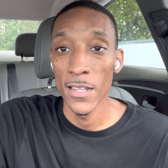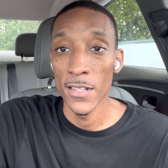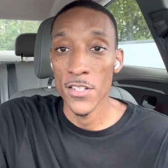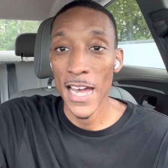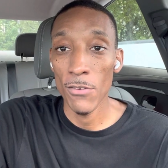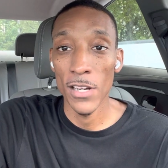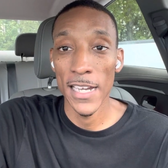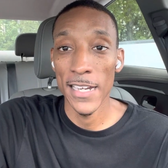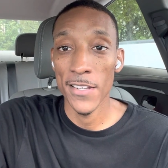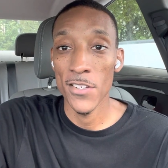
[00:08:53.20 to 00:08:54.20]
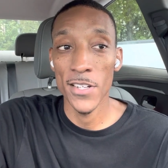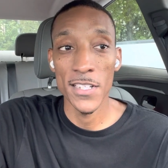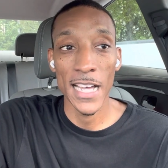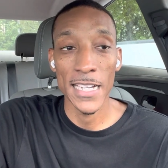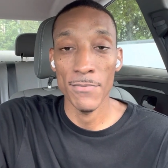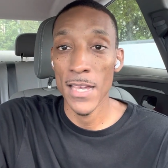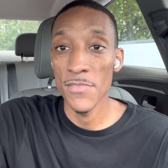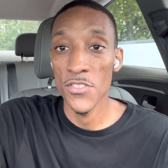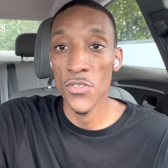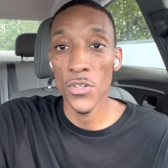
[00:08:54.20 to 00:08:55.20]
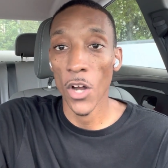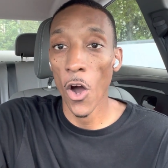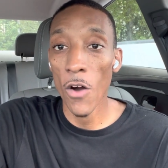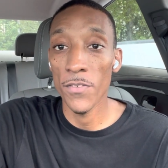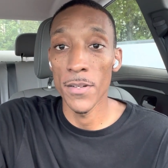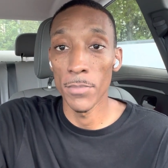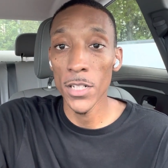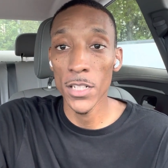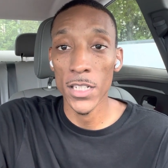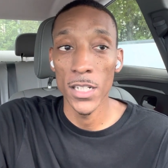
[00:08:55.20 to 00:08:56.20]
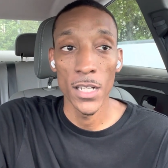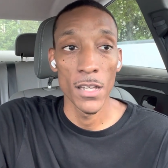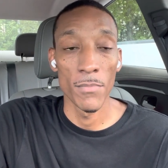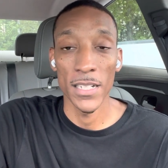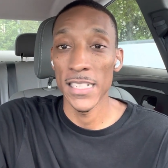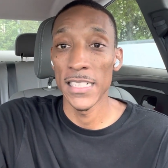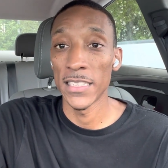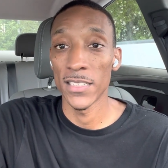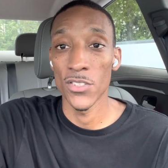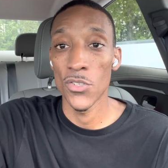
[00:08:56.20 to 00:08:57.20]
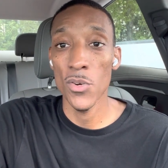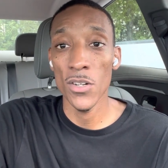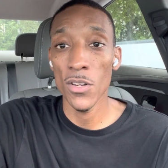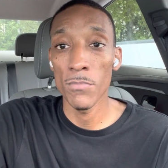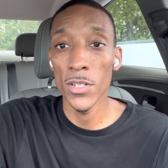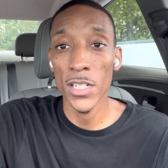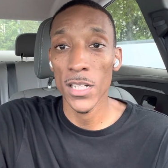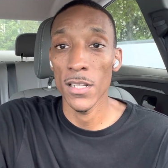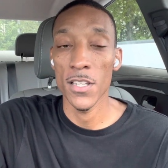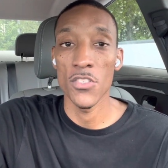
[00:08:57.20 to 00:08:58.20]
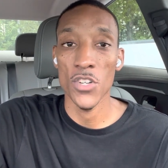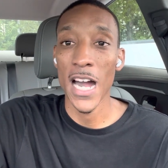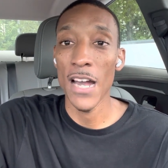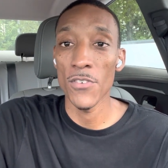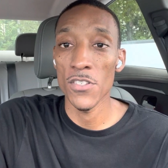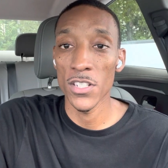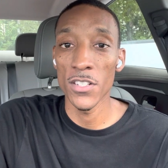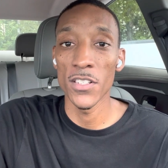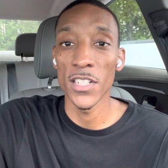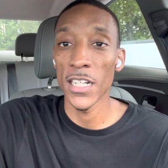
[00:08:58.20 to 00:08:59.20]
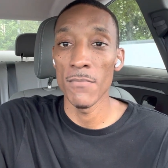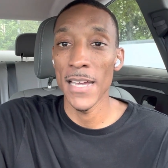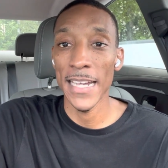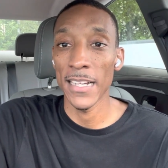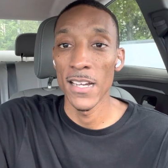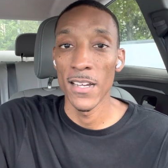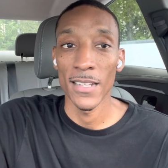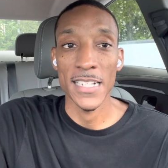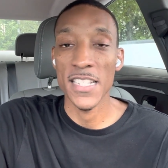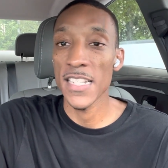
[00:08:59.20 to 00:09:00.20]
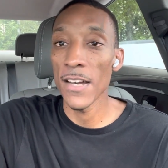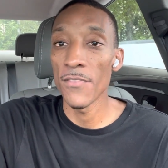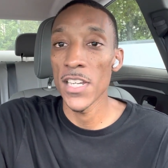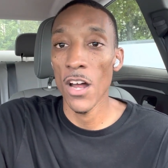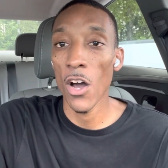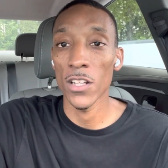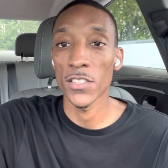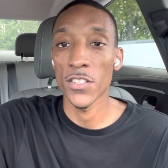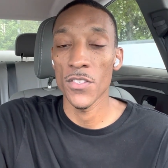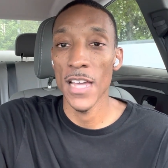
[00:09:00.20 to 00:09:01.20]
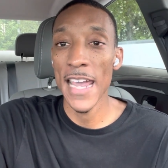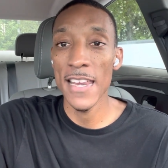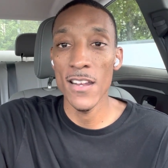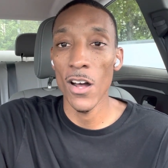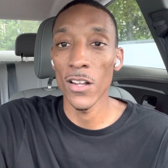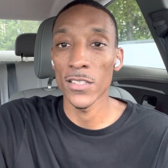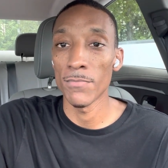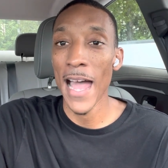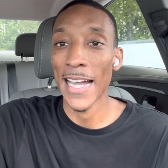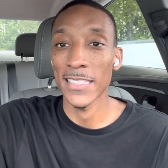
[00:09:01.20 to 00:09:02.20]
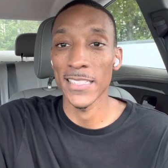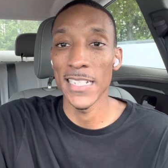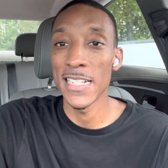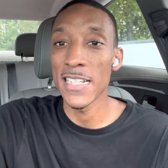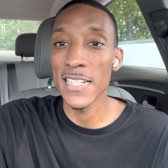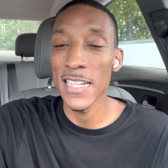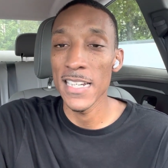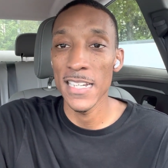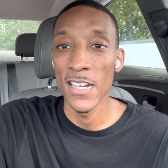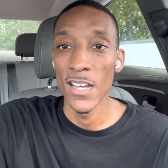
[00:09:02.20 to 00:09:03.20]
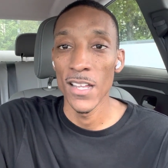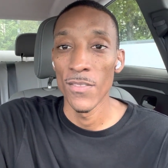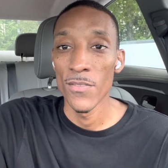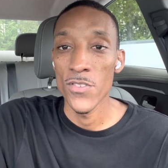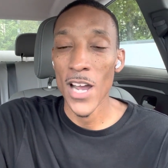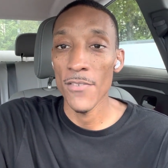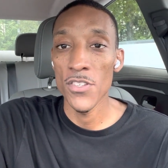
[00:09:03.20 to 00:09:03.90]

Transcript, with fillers: So that way you can like maybe do it off the book because doing it on the book, the driver is literally gonna make like $70 $80 max in this city, driving